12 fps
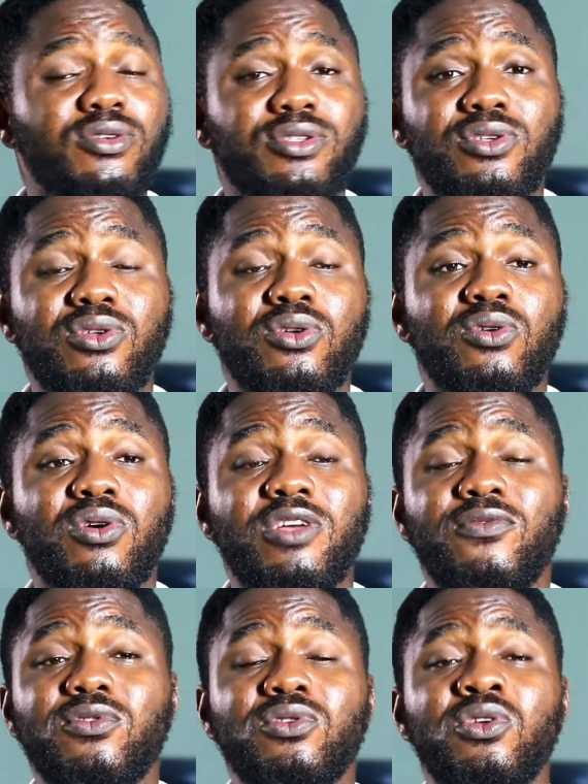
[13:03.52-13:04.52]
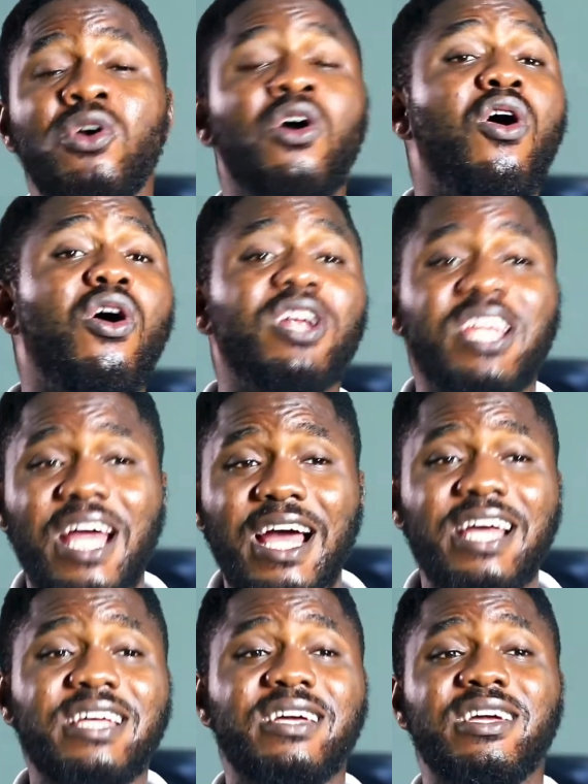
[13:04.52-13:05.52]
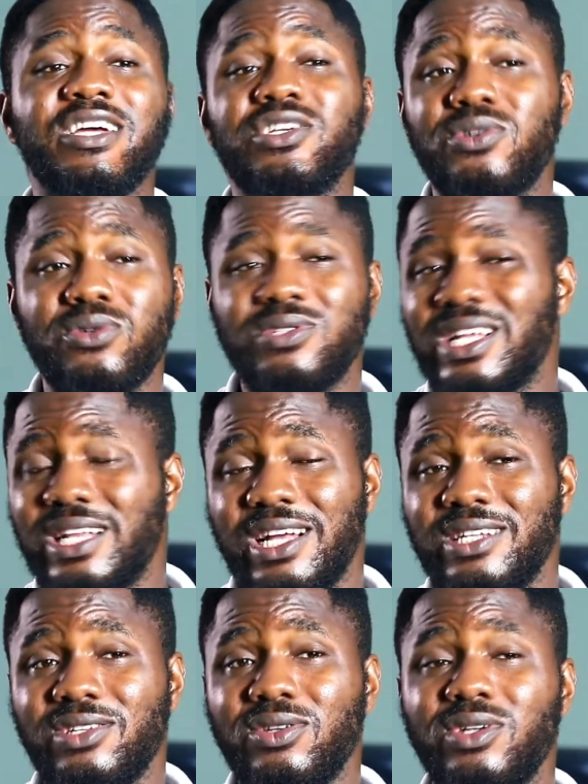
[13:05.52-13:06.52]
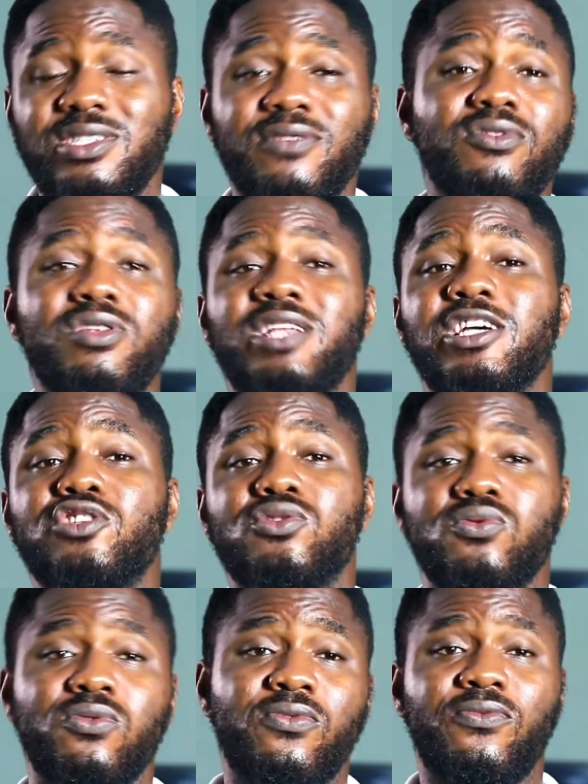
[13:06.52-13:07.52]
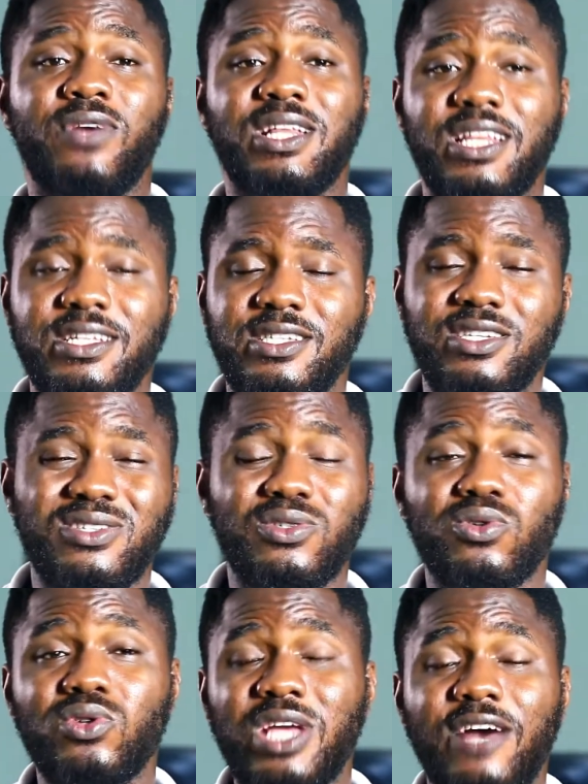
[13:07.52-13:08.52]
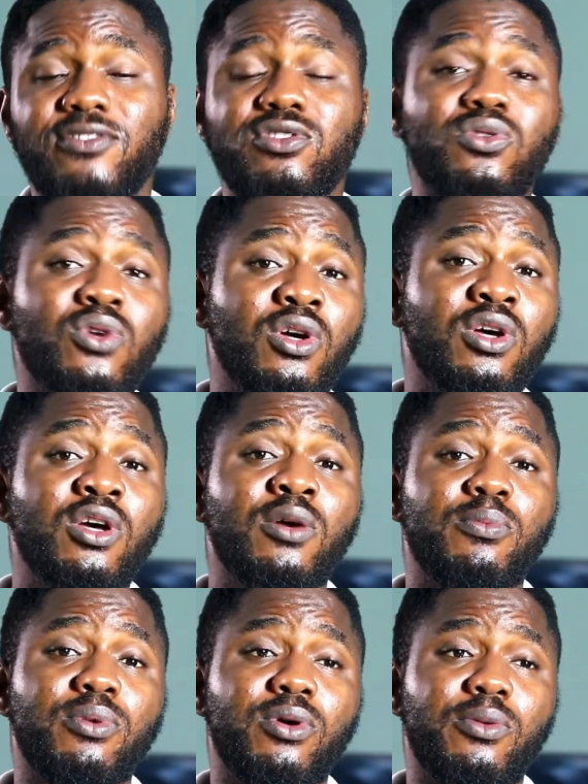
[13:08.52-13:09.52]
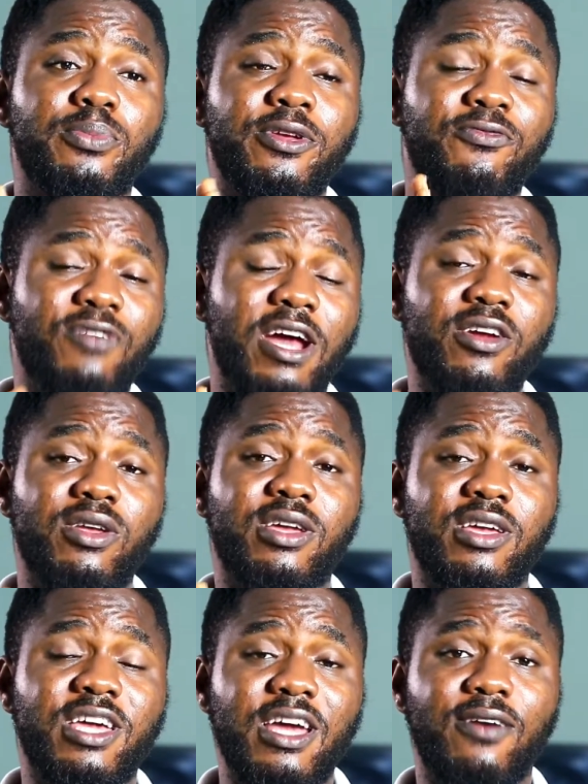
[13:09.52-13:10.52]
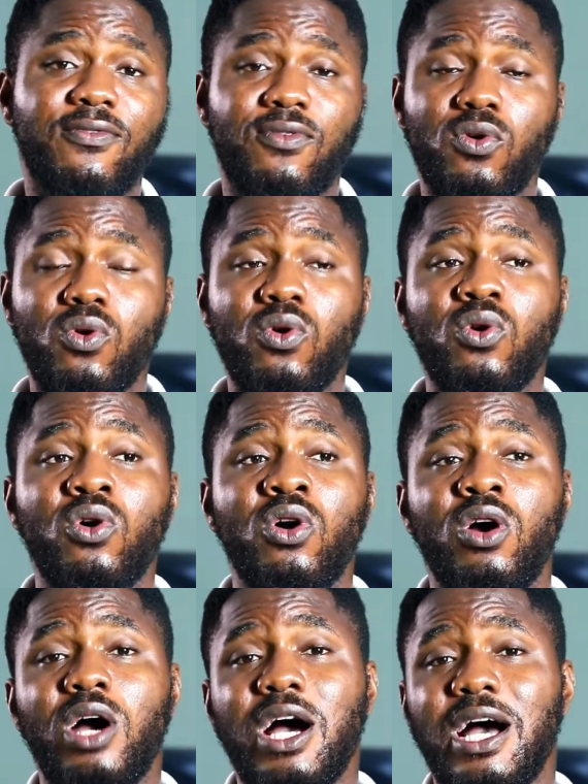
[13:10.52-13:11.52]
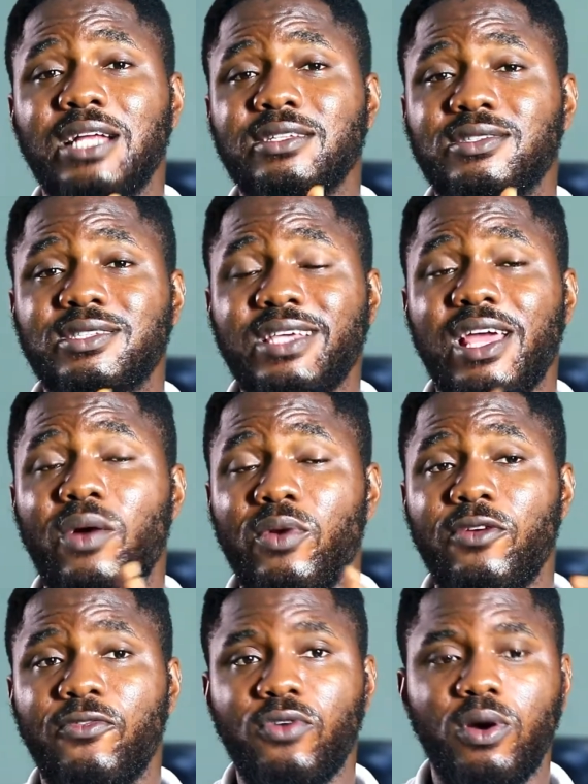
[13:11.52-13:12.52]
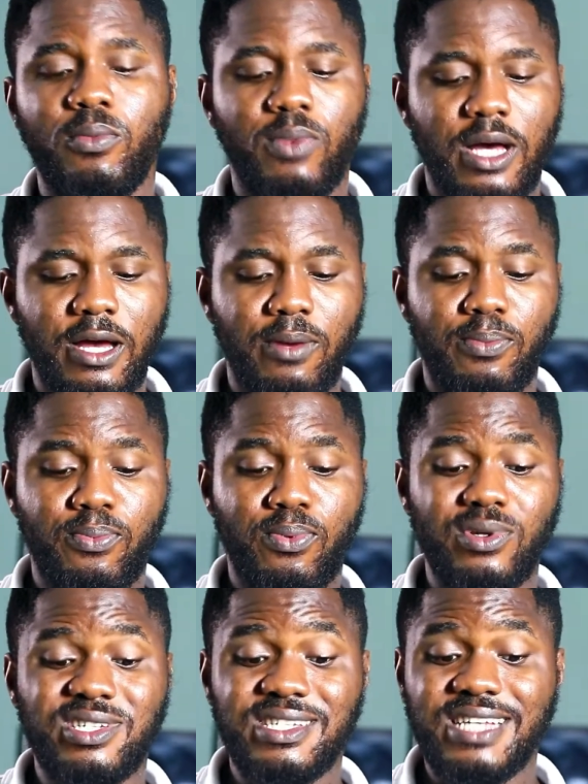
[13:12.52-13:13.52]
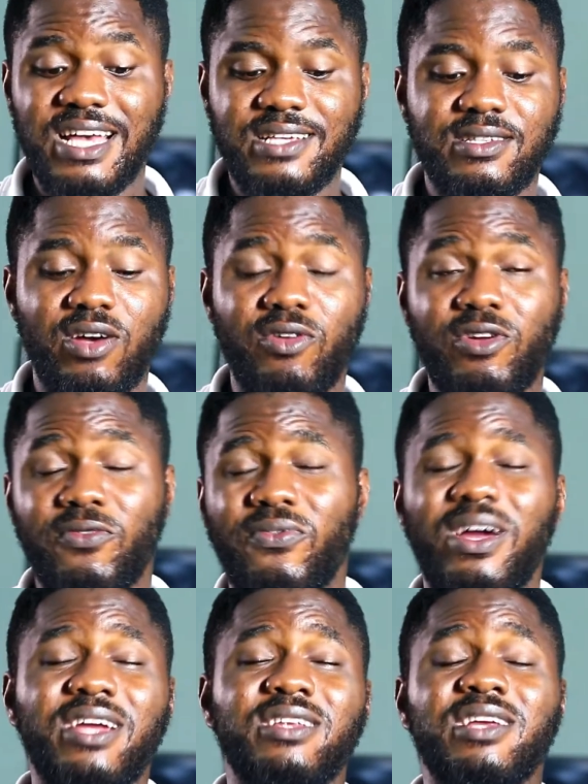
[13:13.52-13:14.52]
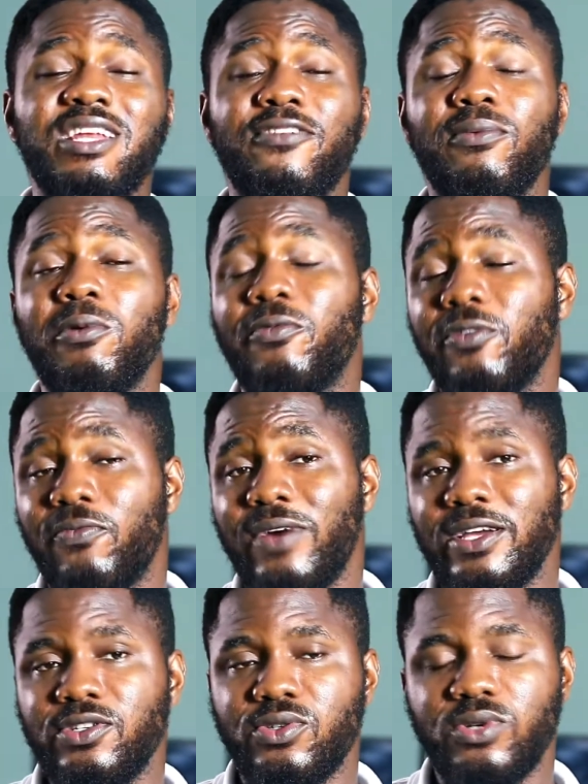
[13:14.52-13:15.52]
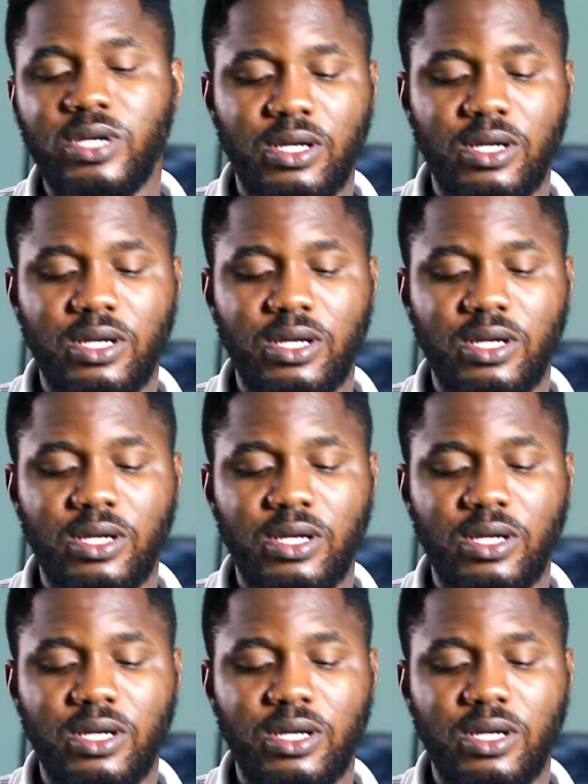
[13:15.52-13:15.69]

you even other issues that are not even related to fertility. So you have to be very careful and stay away from processed or refined, any form of refined sugar.